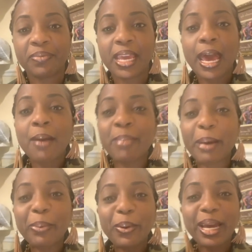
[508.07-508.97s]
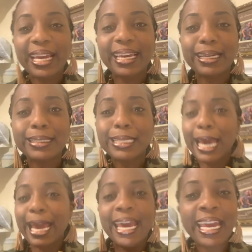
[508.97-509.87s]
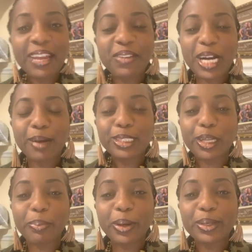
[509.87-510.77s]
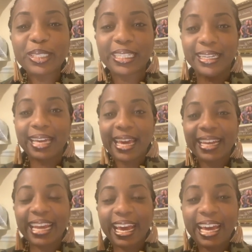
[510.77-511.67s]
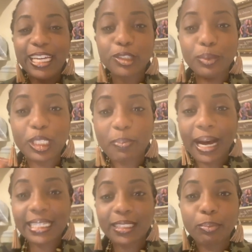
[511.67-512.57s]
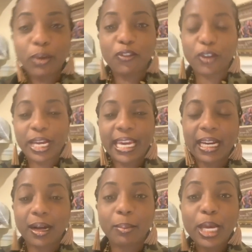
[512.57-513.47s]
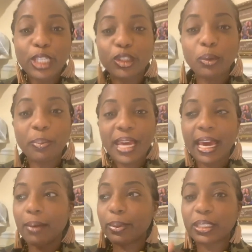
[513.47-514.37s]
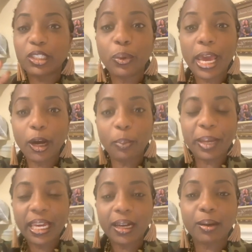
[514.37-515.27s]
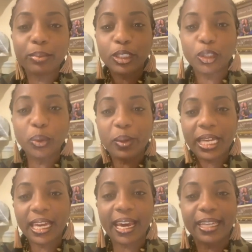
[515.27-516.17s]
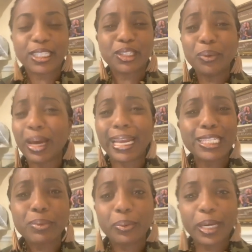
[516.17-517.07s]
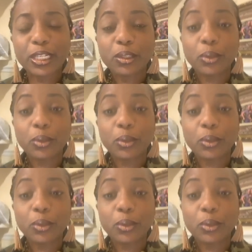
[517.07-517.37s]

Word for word: My point is, he didn't even come to the person that is responsible for him to be able to help him do what he has to do. And that's what we do.